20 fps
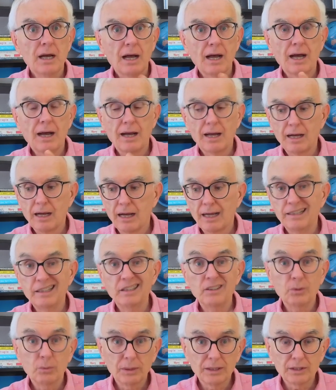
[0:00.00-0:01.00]
I
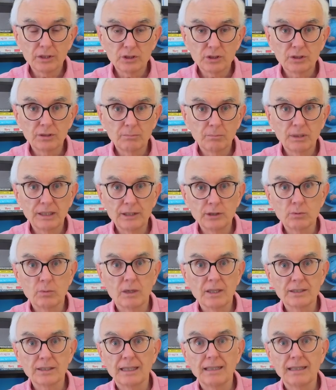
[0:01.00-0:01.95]
didn't know where this place was.